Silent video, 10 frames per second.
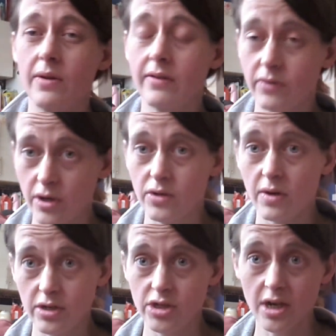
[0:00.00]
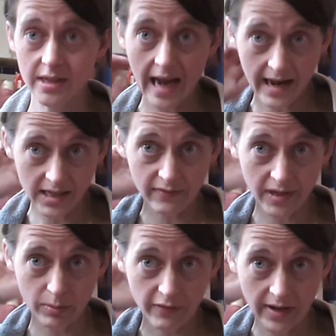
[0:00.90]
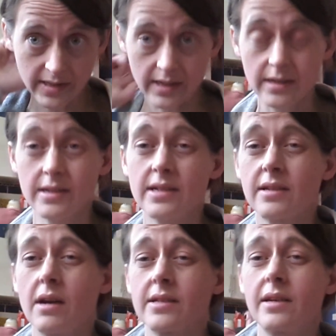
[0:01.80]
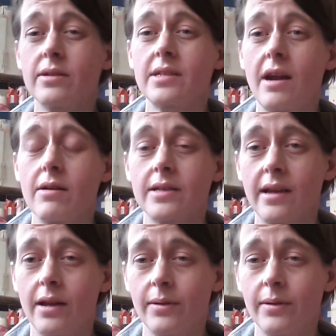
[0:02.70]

even though you had just actively prevented us discussing austerity.